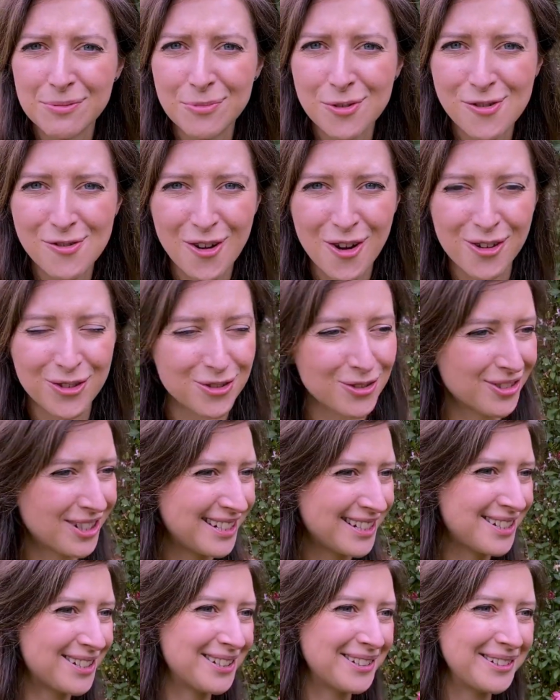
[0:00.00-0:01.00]
move on
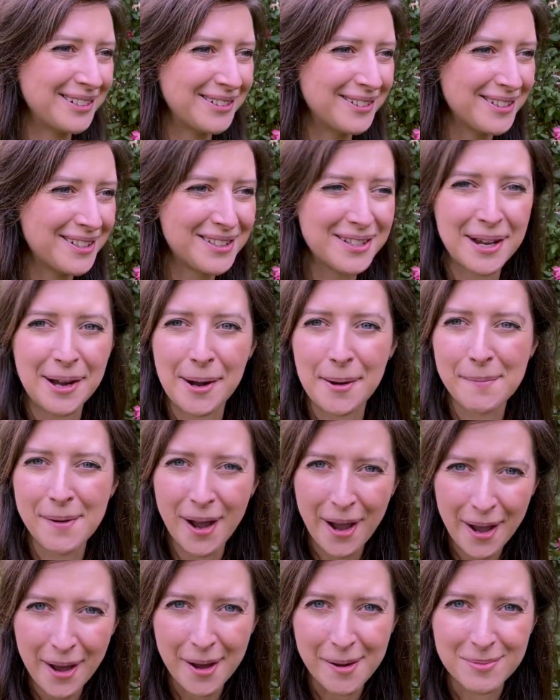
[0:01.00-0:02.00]
to some
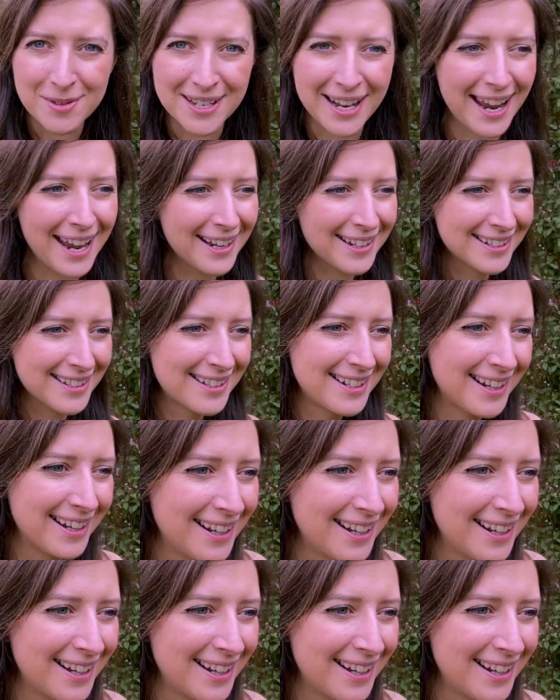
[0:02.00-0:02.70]
herbs next.